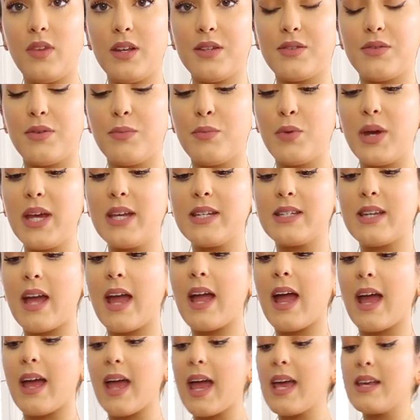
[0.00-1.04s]
It's from Weekday
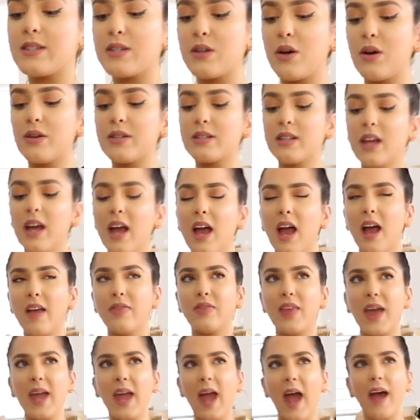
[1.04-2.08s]
at ASOS.
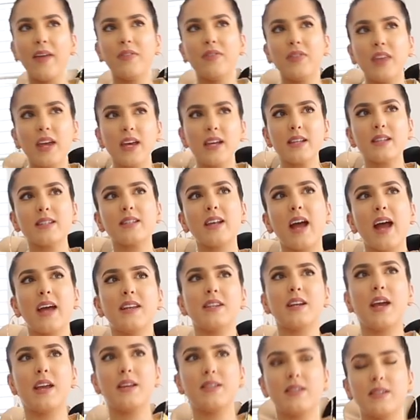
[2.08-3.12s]
They had this
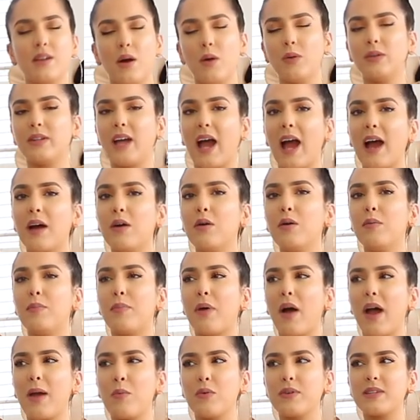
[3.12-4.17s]
and it sold out,
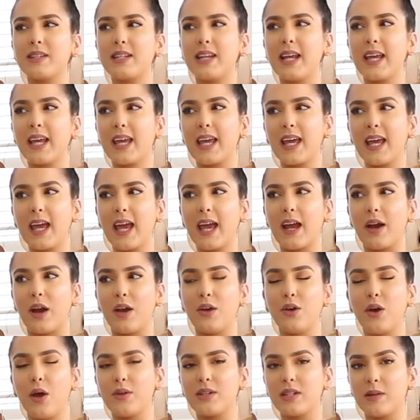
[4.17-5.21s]
but I was linking it, and
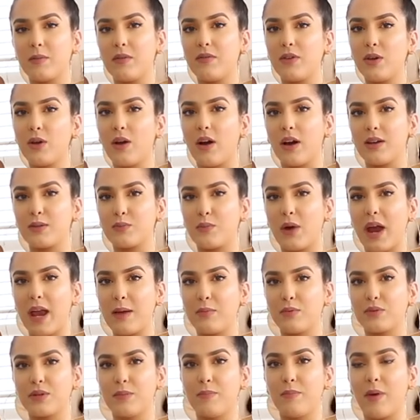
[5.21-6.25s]
I know some of you guys were
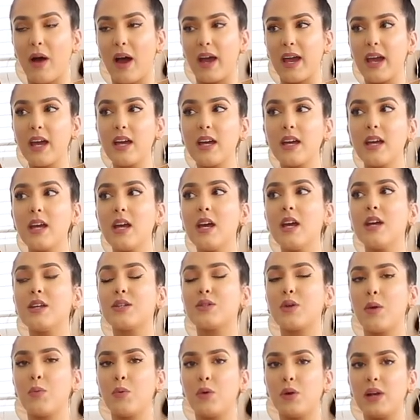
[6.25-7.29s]
able to buy it,
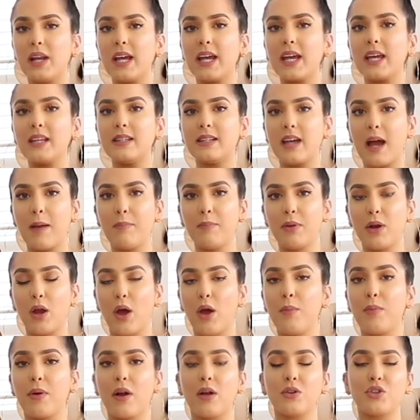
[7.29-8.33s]
so I will link it down
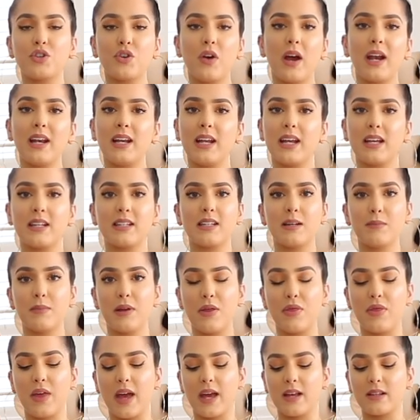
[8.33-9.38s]
below, but I'll try and link
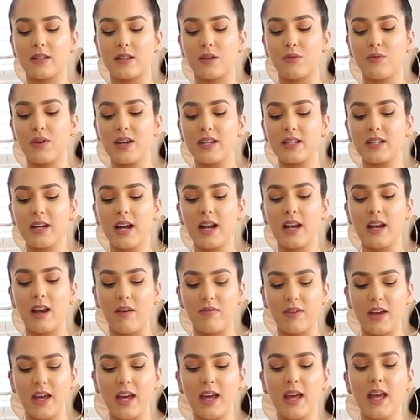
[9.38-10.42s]
similar things. The reason I
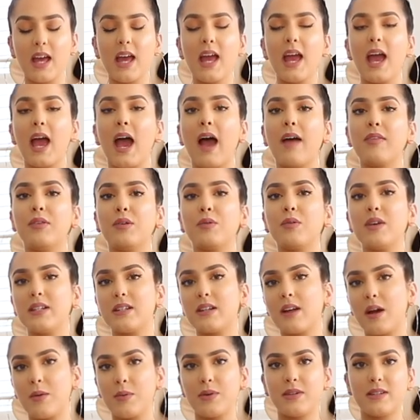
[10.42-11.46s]
love it, and the
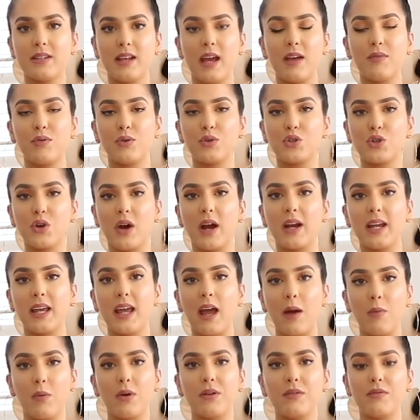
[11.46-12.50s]
reason I would say if you're trying to
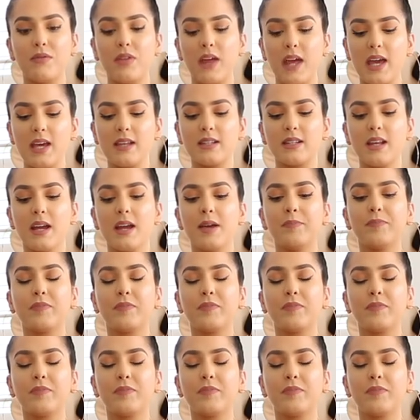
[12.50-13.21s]
get one of these,